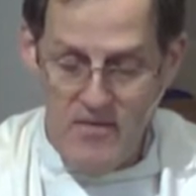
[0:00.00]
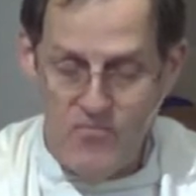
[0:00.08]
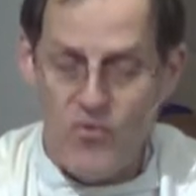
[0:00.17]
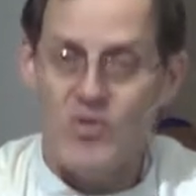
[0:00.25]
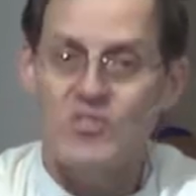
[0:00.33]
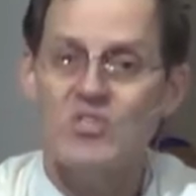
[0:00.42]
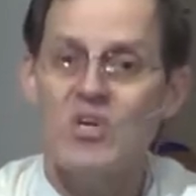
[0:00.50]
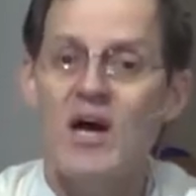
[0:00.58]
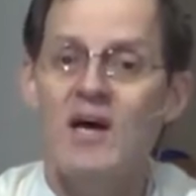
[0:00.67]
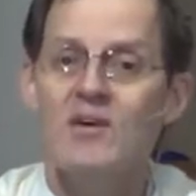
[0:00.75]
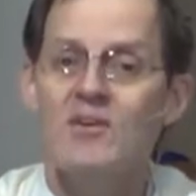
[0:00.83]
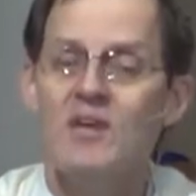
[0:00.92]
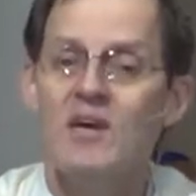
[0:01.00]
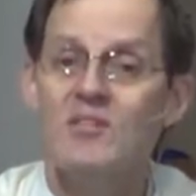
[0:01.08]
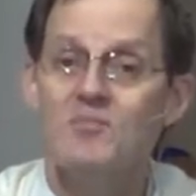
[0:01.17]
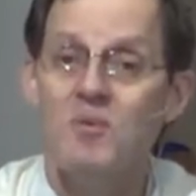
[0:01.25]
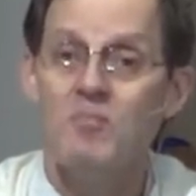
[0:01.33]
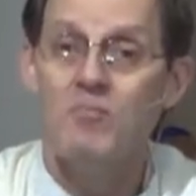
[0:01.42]
For a child
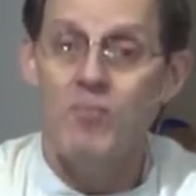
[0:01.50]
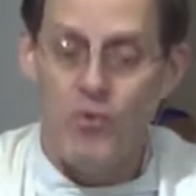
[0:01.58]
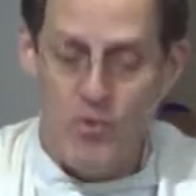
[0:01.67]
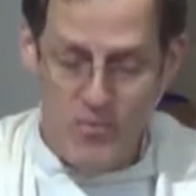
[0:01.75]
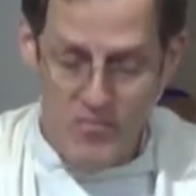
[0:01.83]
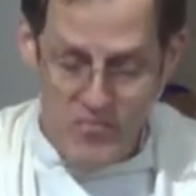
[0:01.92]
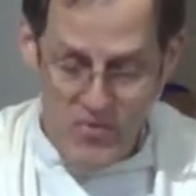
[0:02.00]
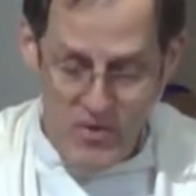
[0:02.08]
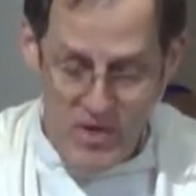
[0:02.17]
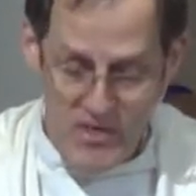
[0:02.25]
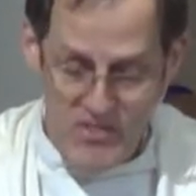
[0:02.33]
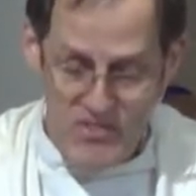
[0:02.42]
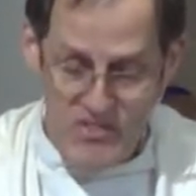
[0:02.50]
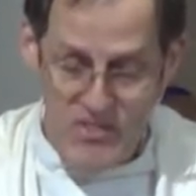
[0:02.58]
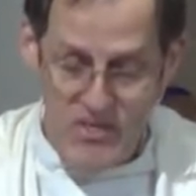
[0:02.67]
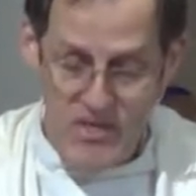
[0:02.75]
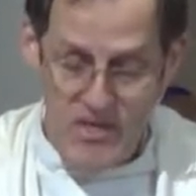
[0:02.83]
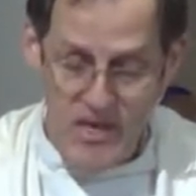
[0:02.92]
has been born for us,
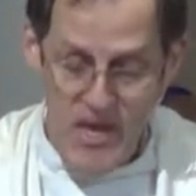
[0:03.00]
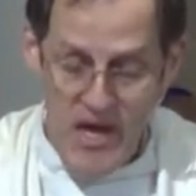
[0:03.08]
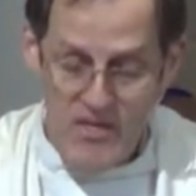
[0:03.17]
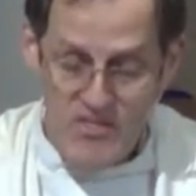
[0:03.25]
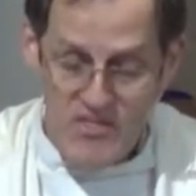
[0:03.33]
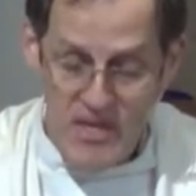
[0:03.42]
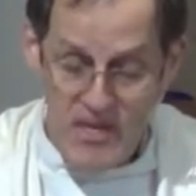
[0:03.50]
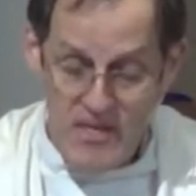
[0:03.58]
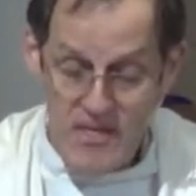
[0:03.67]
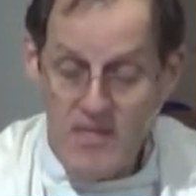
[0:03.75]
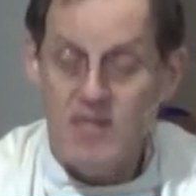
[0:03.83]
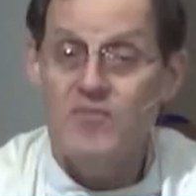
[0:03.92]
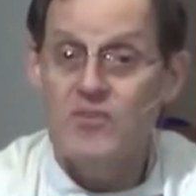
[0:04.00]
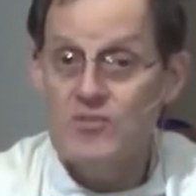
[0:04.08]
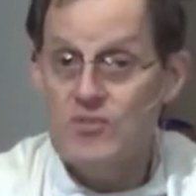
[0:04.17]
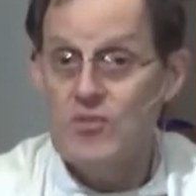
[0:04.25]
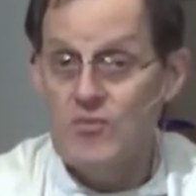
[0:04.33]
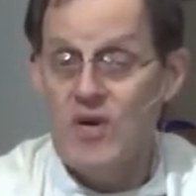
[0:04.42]
a son given
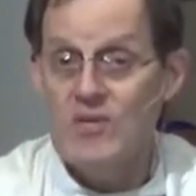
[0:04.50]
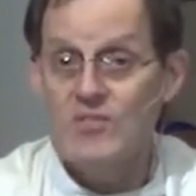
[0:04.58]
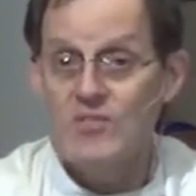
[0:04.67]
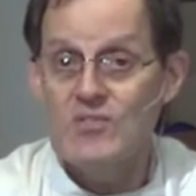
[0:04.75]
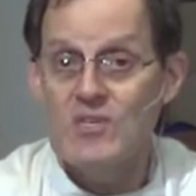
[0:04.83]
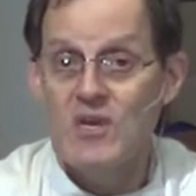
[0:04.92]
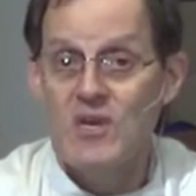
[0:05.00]
to us,